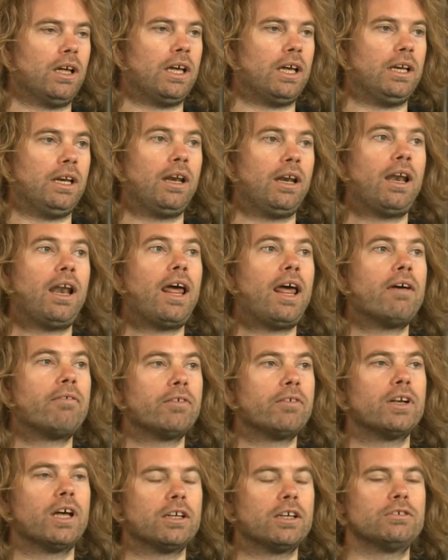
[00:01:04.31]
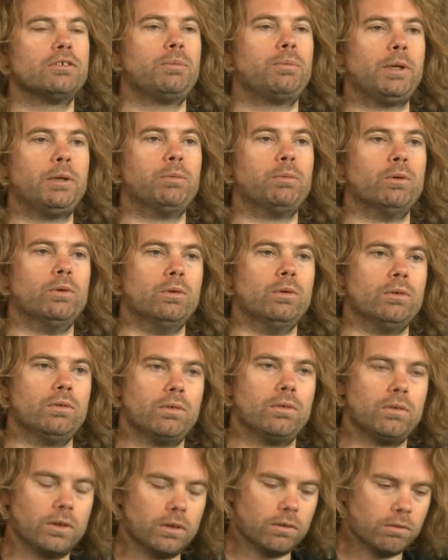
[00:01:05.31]
1,100
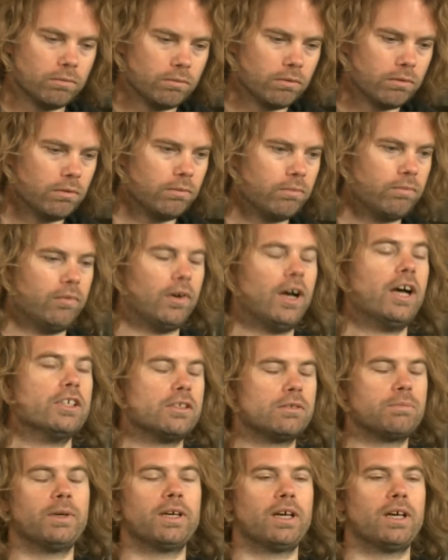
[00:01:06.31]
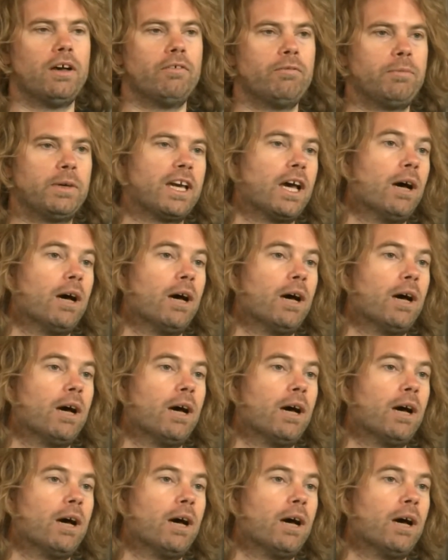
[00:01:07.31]
people has be, have